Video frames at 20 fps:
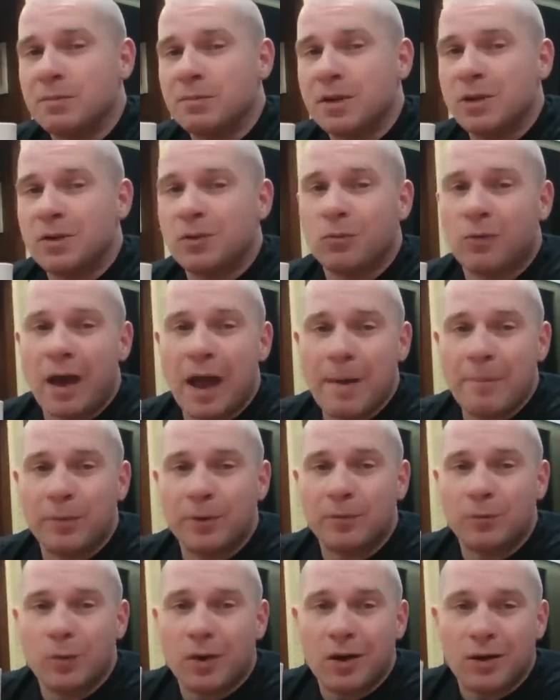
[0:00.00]
me
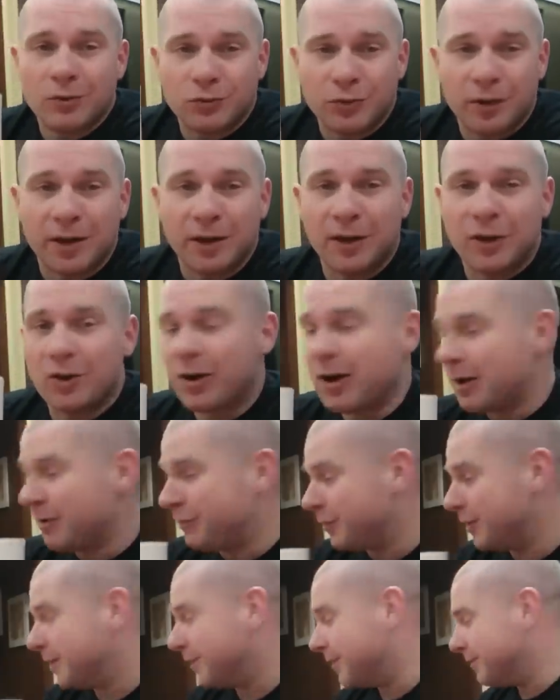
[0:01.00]
rapping while drinking
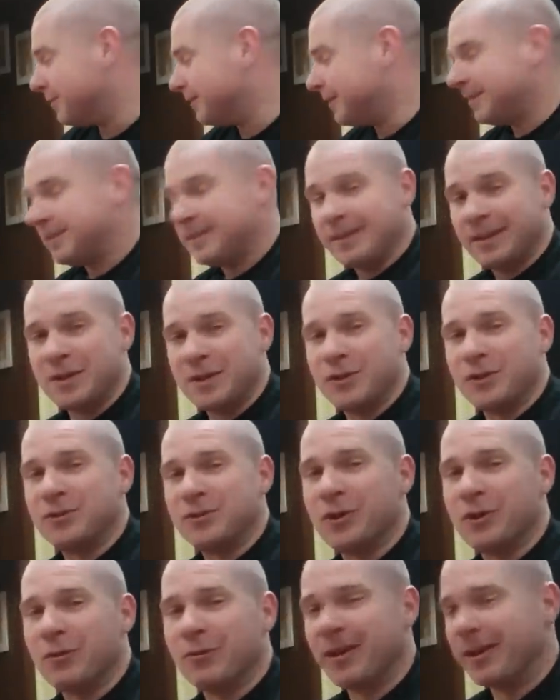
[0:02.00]
coffee and eating a
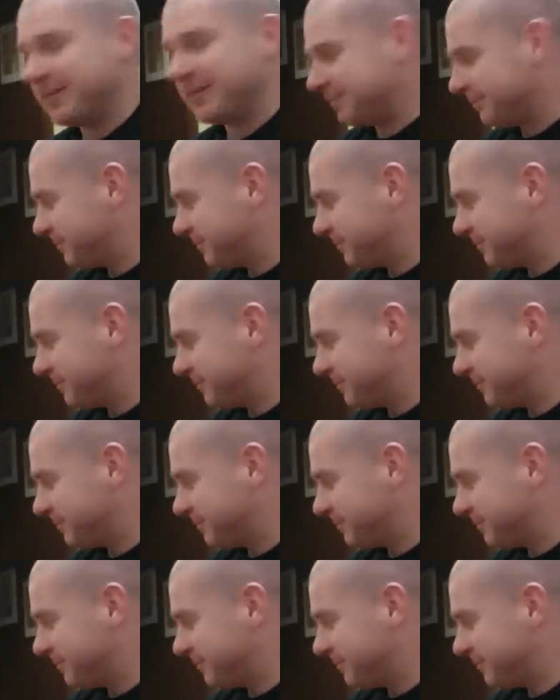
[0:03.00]
donut.